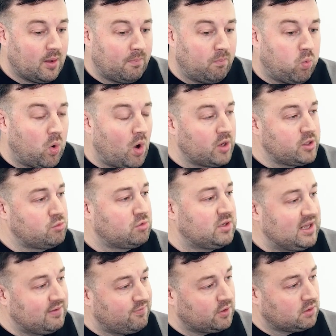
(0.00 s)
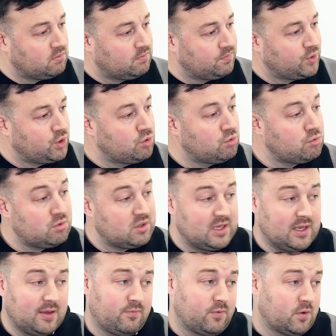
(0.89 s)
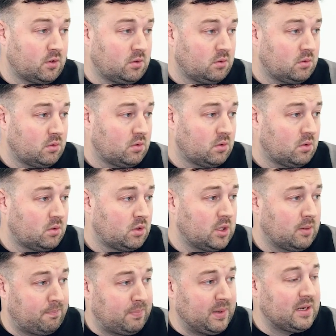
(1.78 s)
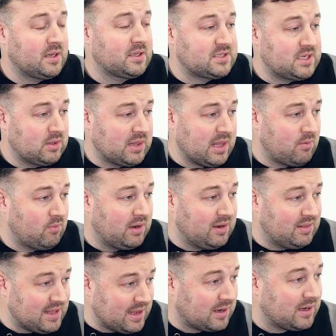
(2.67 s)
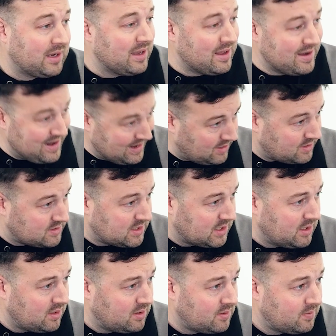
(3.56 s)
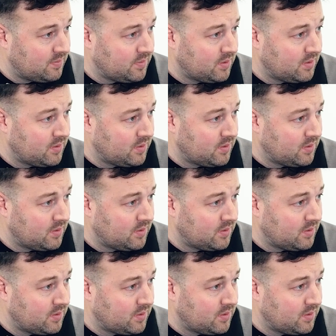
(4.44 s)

What are you given? You're given the ability then in that connector